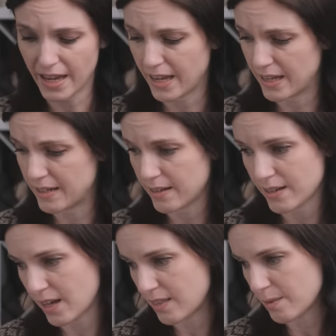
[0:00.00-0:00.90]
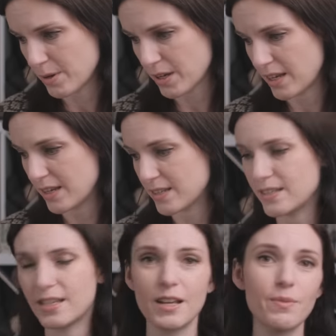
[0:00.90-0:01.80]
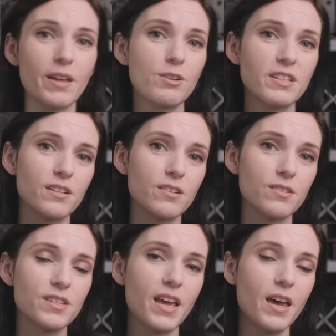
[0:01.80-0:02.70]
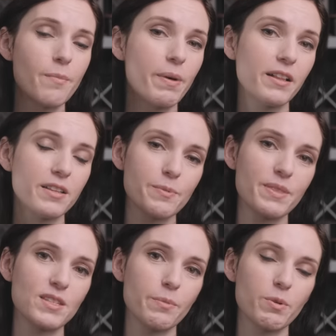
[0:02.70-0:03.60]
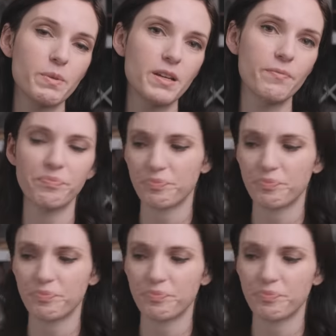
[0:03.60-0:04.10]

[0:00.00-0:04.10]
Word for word: And again, the book is Knitting Without Tears by Elizabeth Zimmermann.